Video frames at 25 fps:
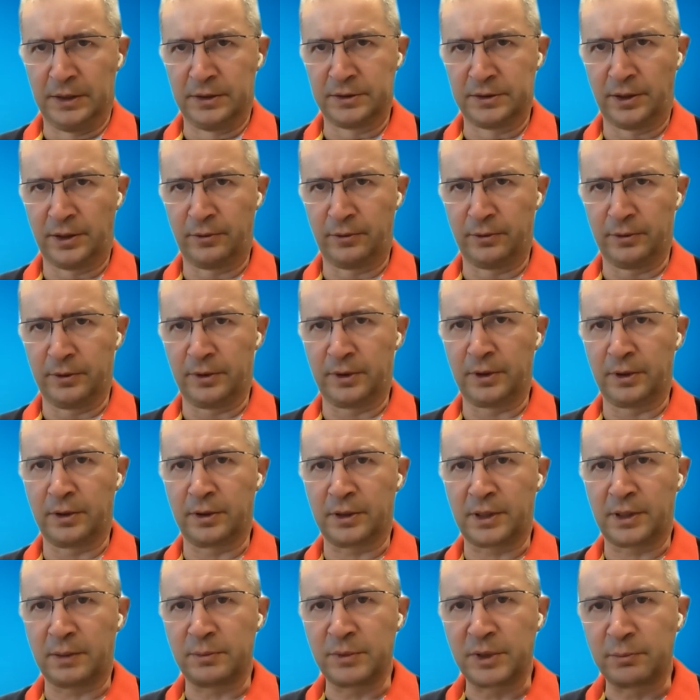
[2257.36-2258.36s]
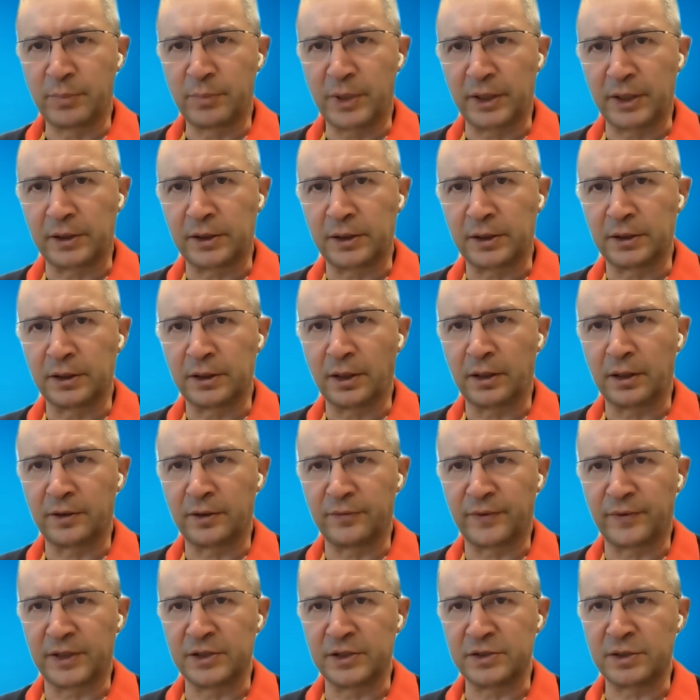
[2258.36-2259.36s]
So coming back in
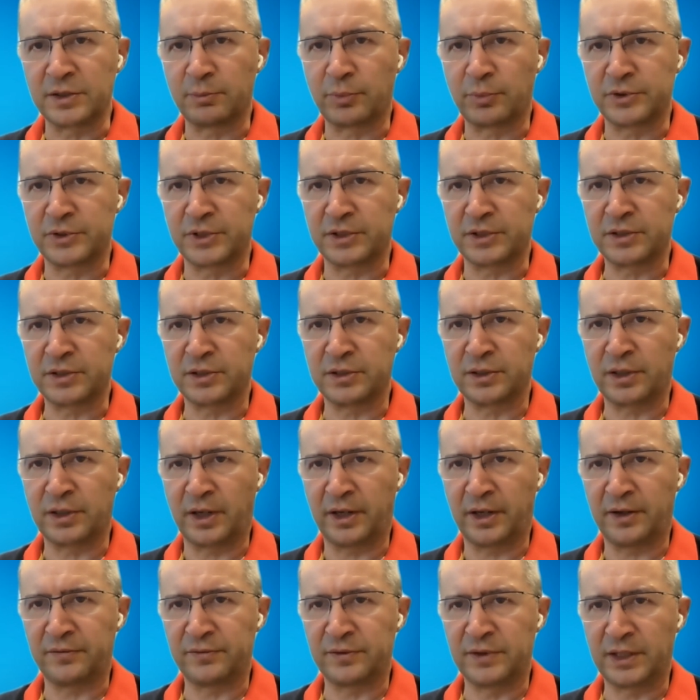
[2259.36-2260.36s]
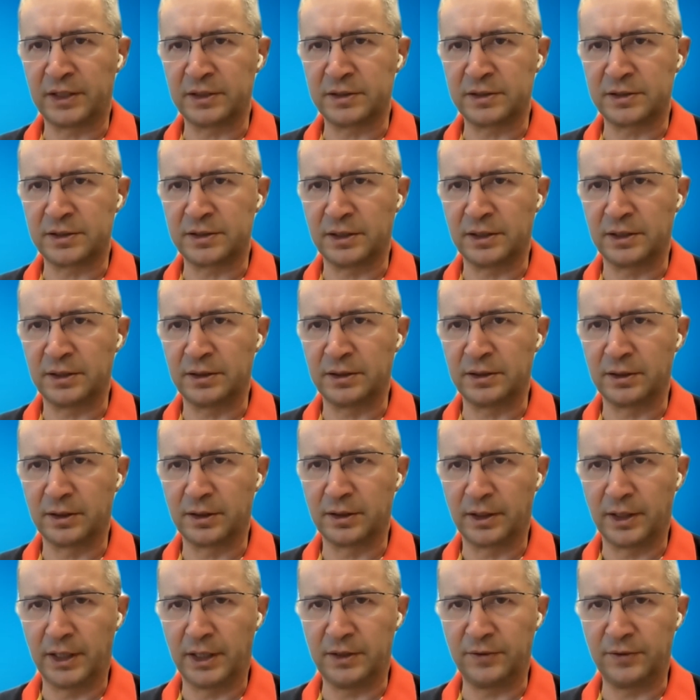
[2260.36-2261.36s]
the financial projection, I have not seen
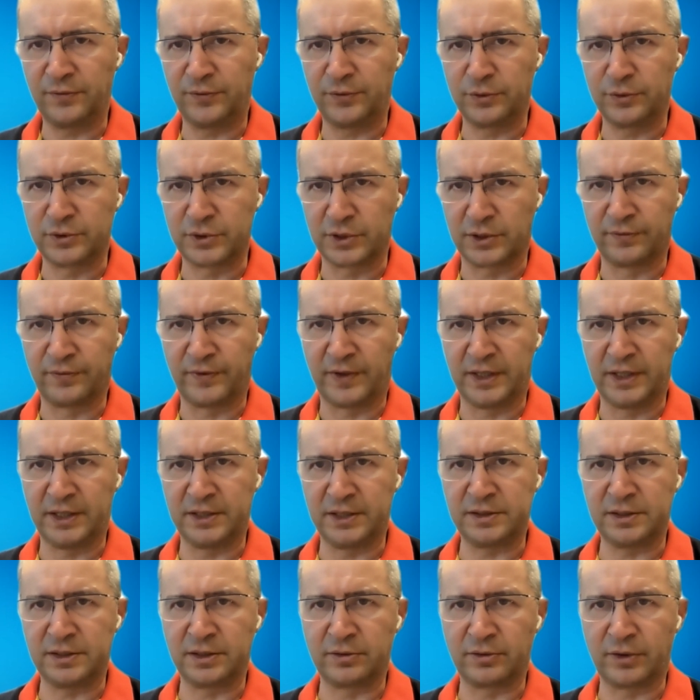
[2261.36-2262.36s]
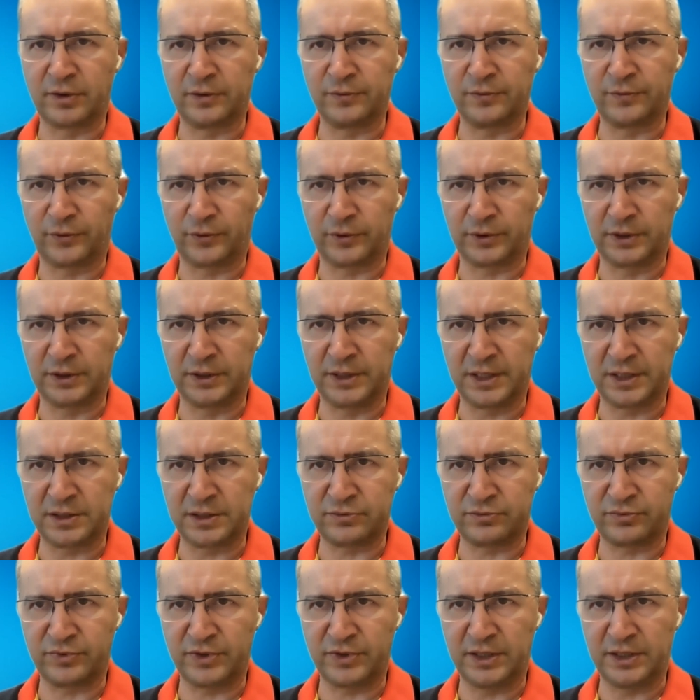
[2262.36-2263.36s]
any future financing round for the
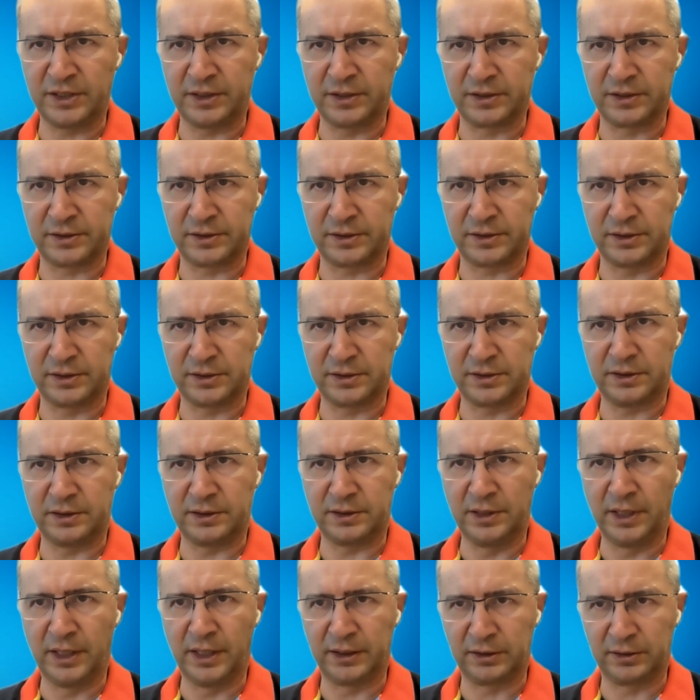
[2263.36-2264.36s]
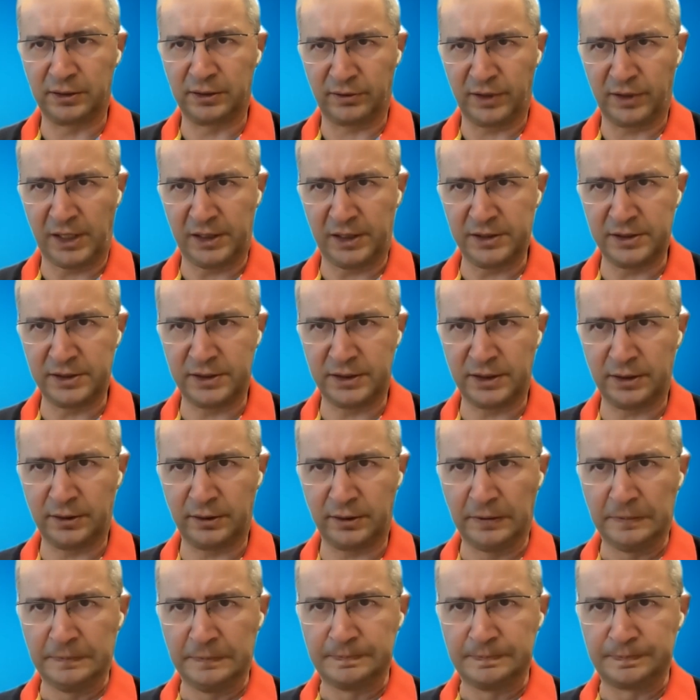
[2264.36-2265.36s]
next 3 years. Is that realistic?